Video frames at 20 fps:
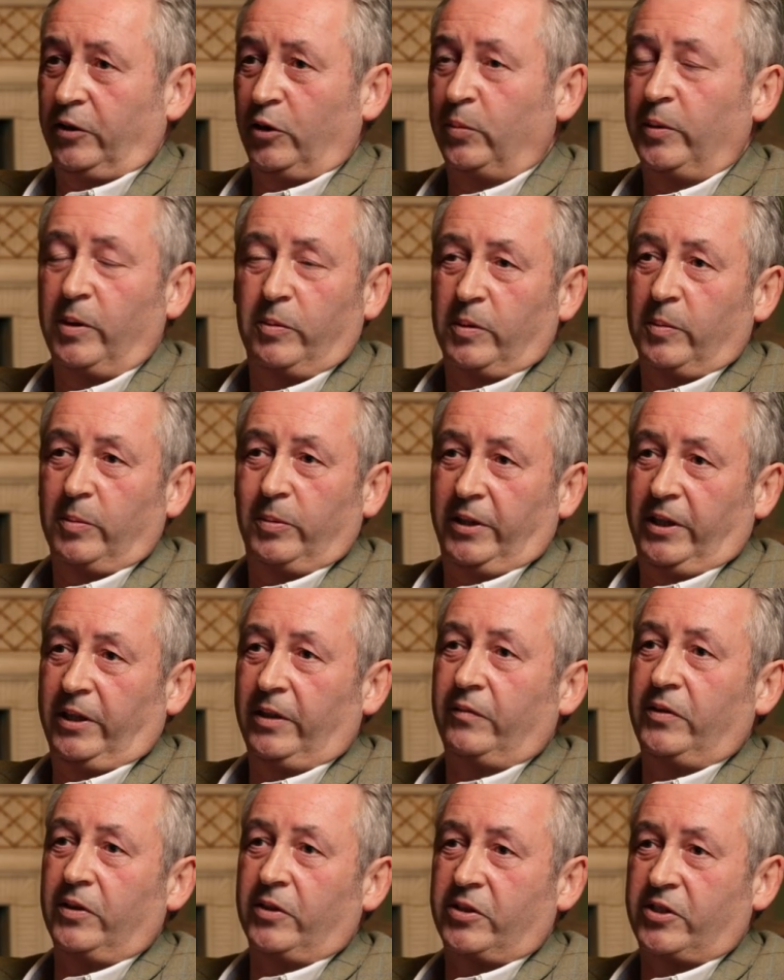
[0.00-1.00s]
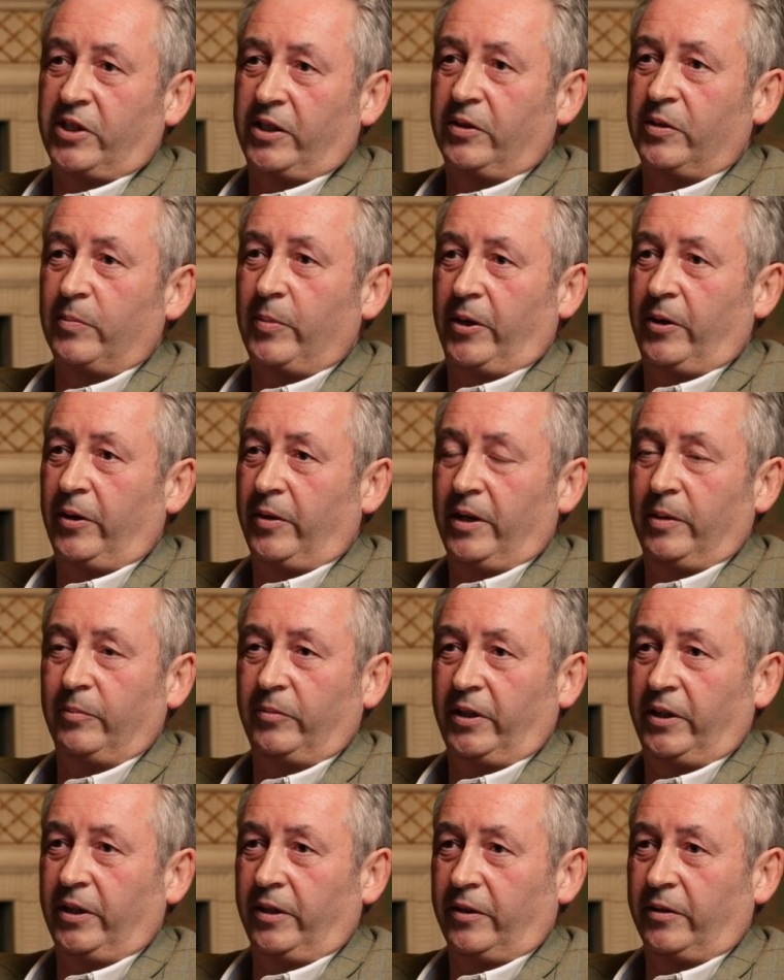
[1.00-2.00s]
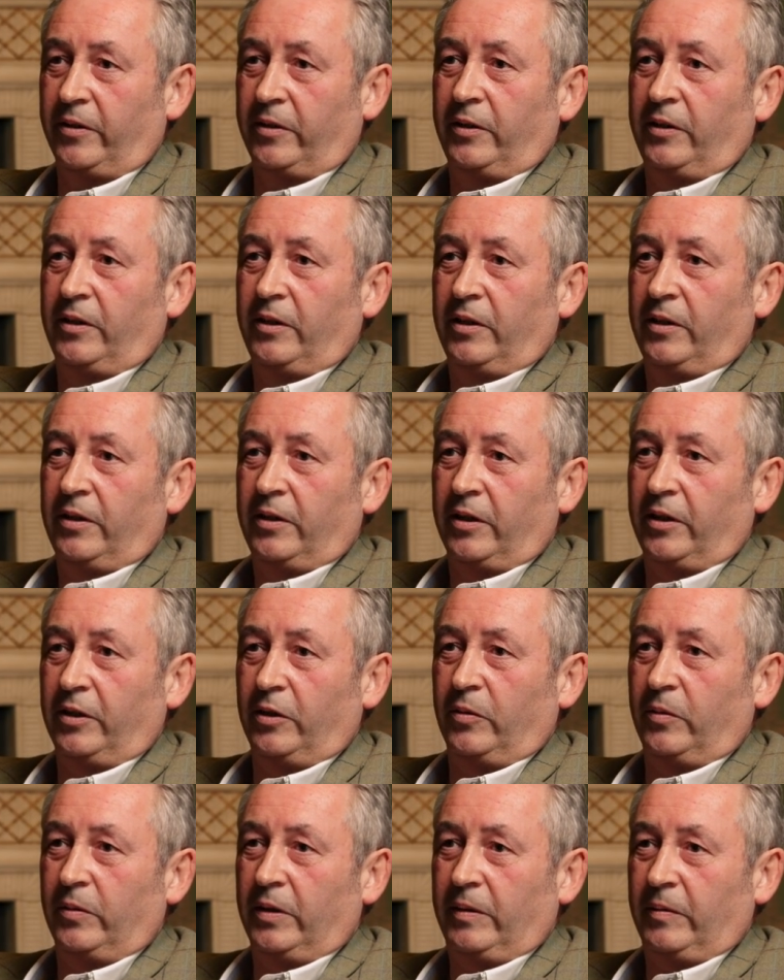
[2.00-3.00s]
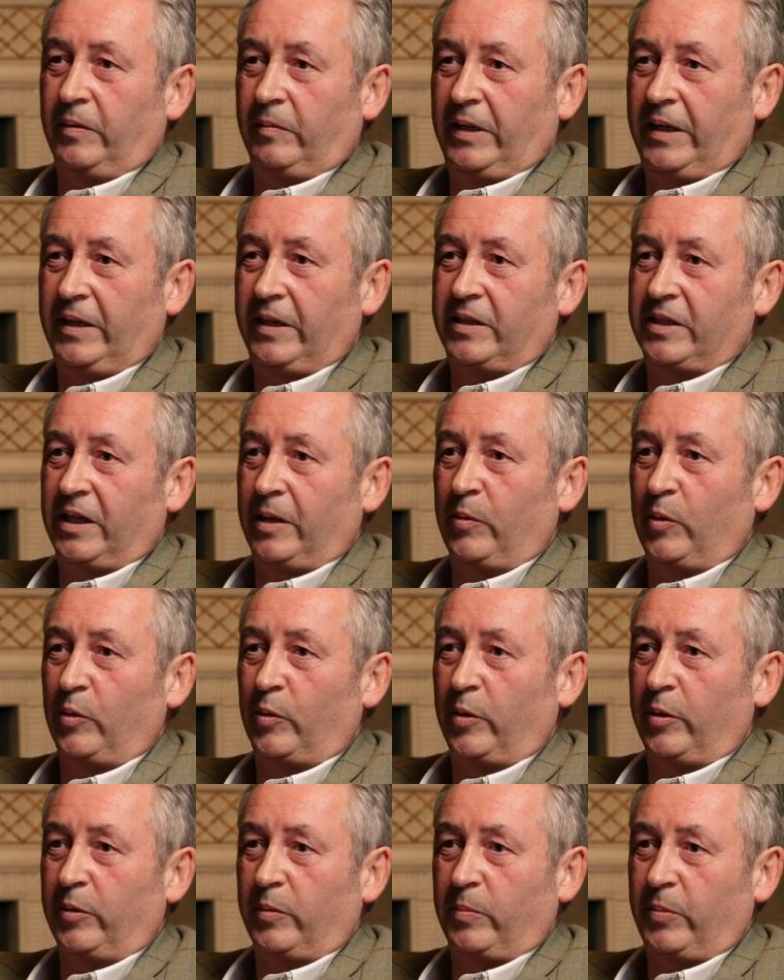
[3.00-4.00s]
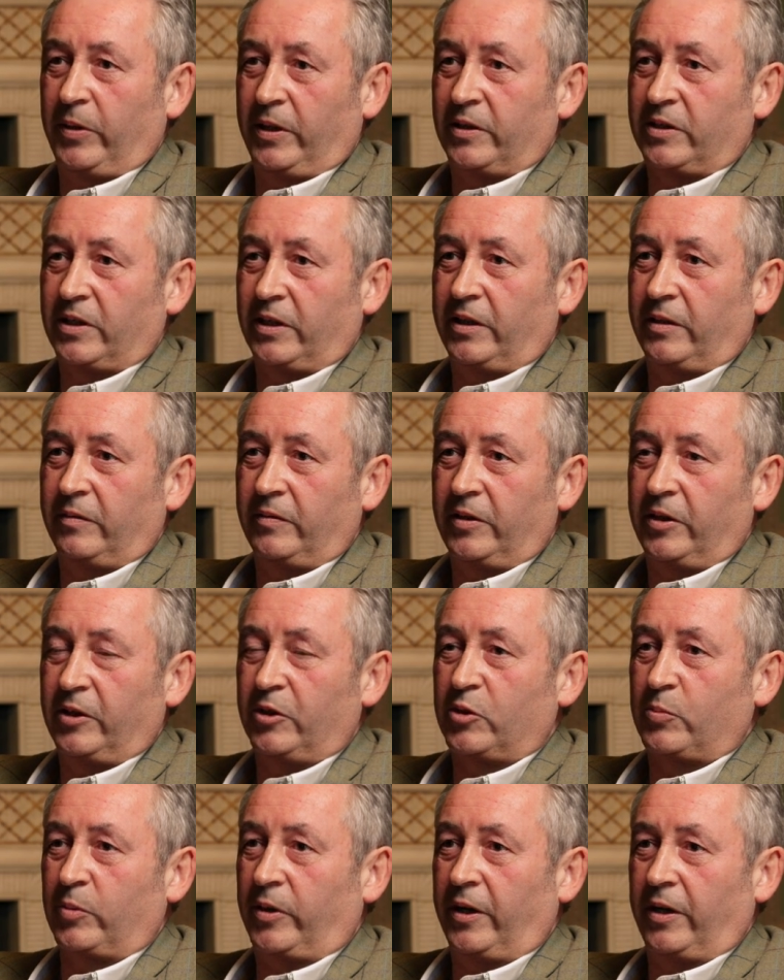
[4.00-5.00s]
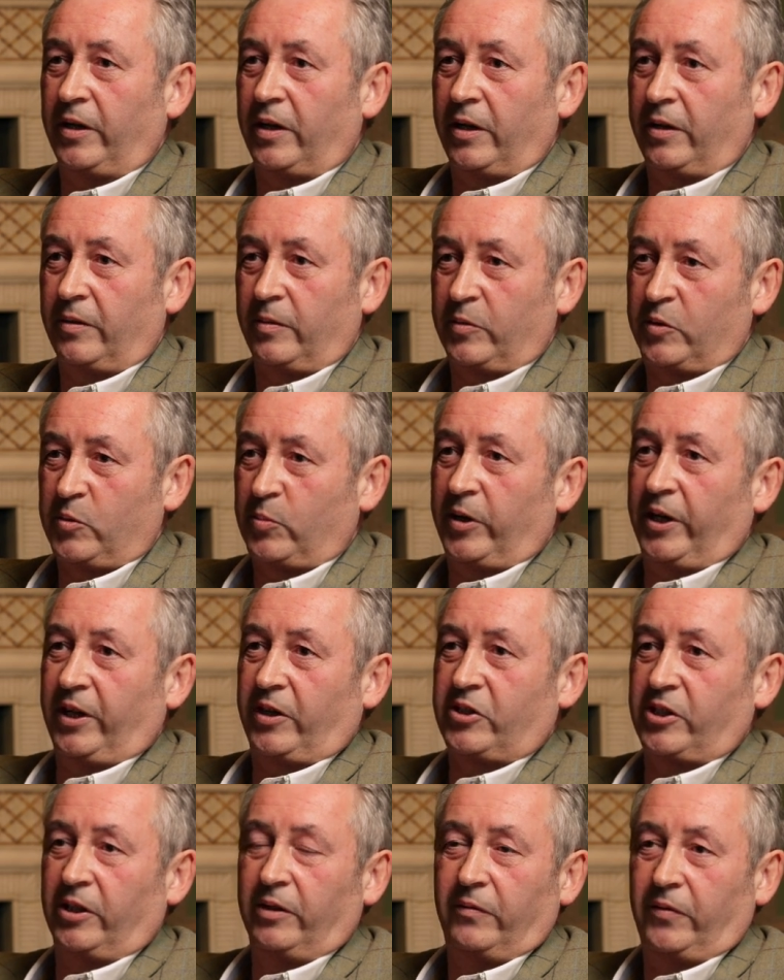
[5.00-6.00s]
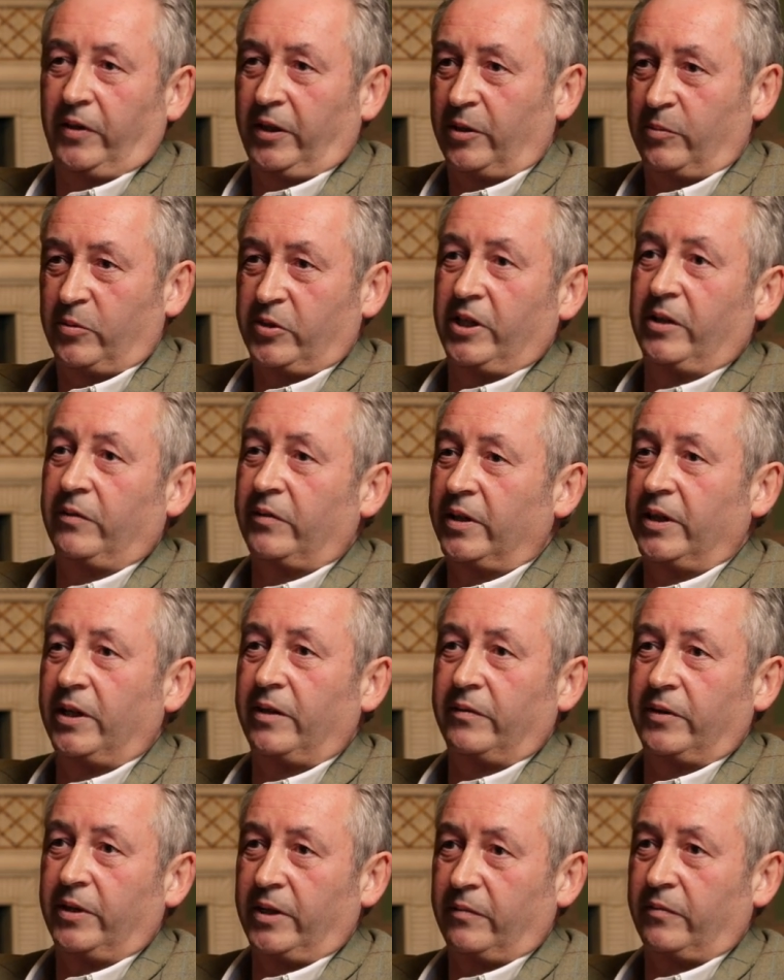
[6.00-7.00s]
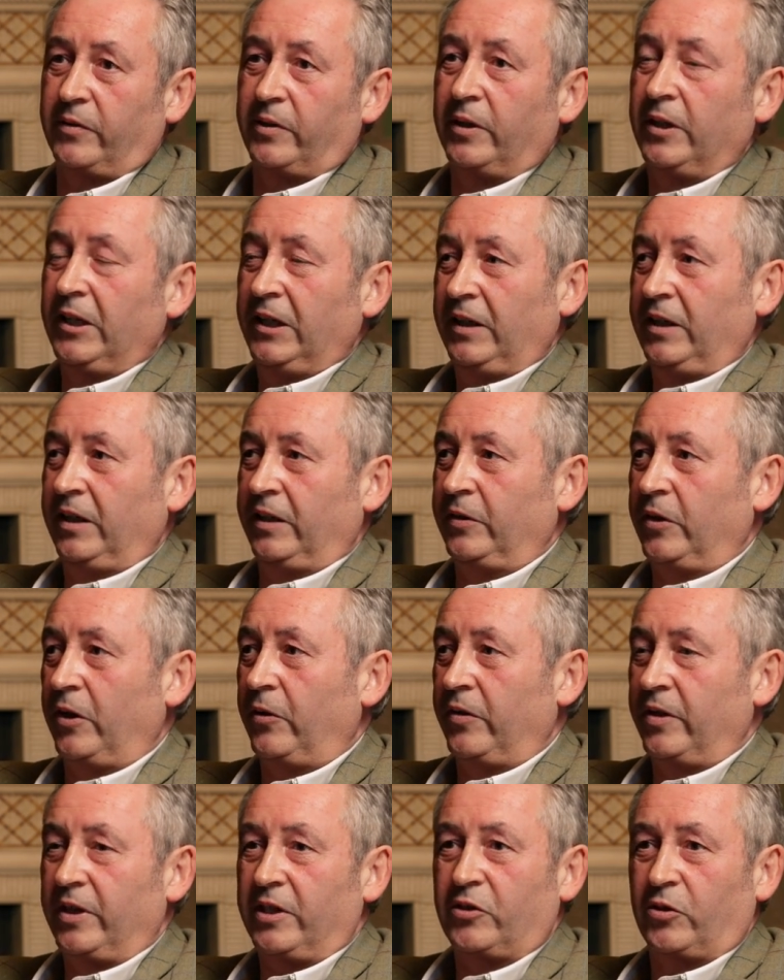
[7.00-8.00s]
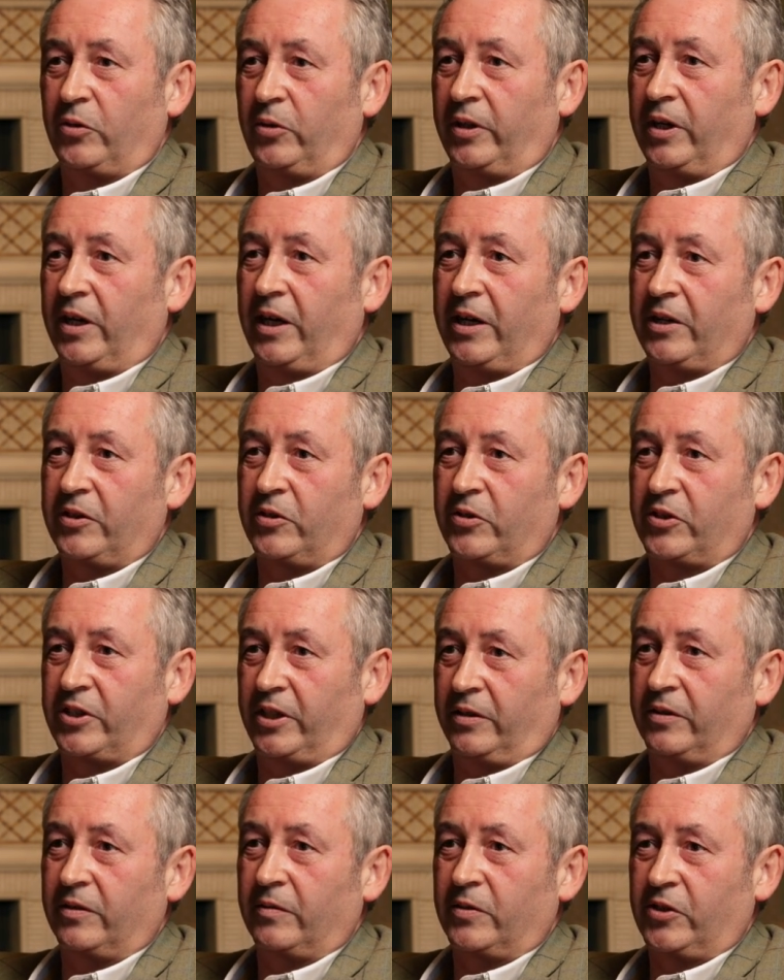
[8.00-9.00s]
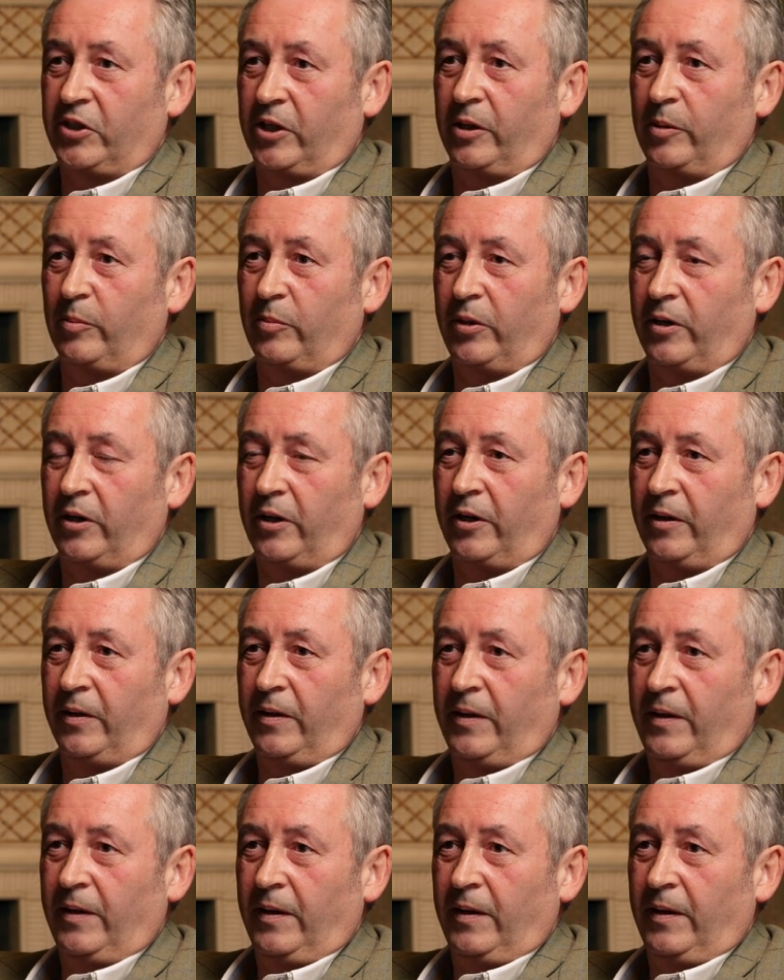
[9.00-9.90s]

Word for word: nobody would have believed you'd have seen the pair of them together you know, uh, anytime you were out with Paisley and years prior to that, it was Breck Sinn Féin, it was never, never, never. And there are these two guys are sitting sharing power.